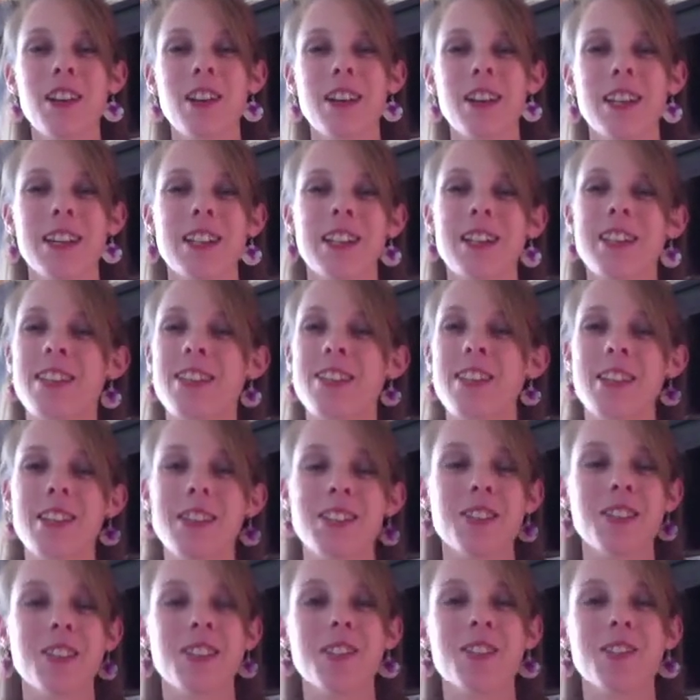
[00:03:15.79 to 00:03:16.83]
And that's
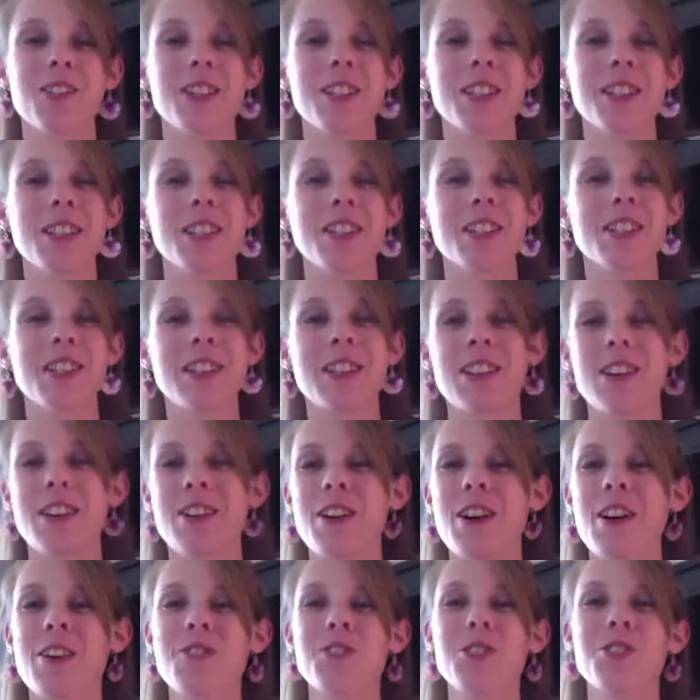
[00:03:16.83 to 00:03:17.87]
another idea that I'll
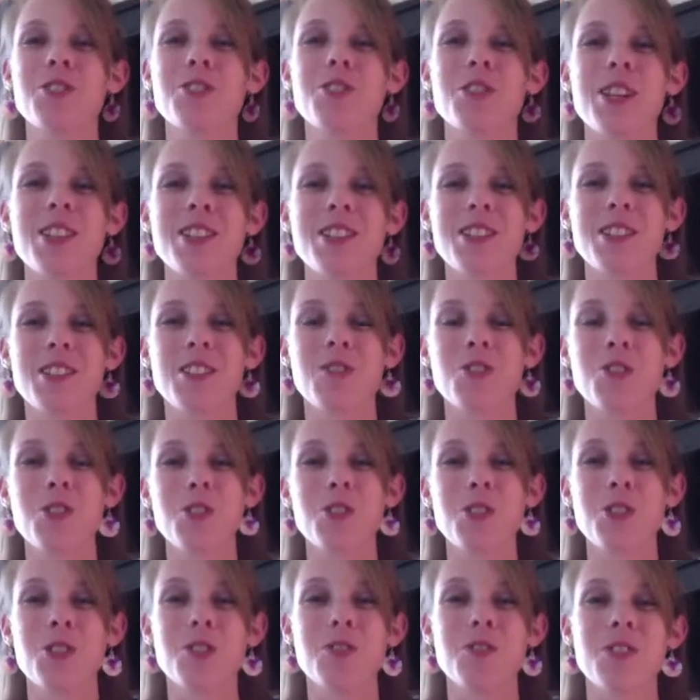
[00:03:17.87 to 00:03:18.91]
have to address in a
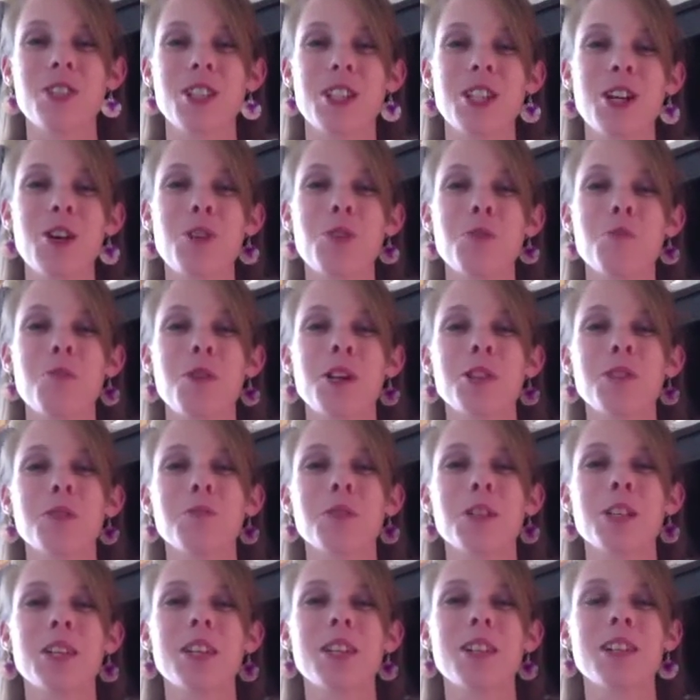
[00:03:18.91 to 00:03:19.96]
future video and
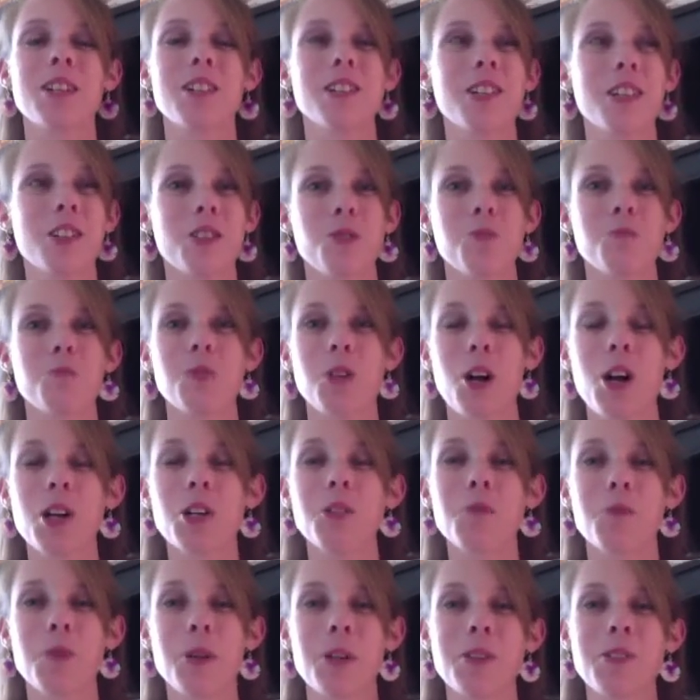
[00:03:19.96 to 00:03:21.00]
possibly another
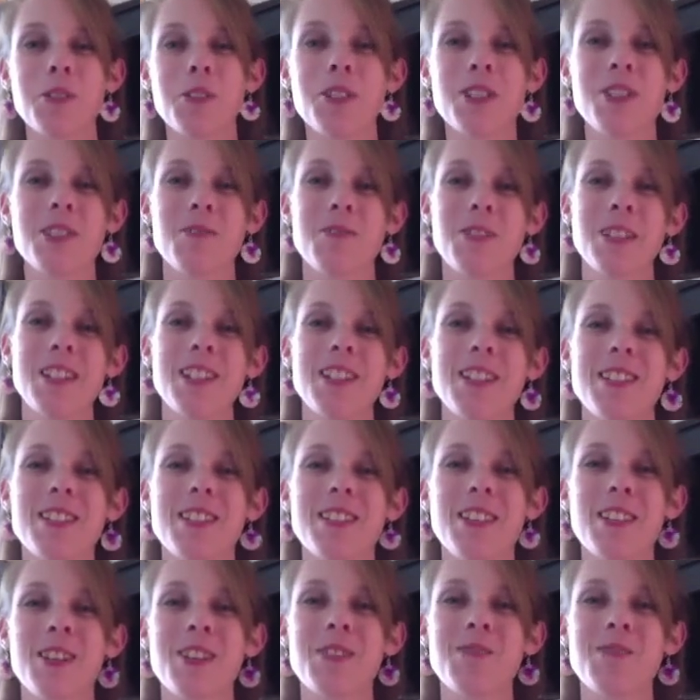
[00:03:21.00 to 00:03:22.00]
blog post because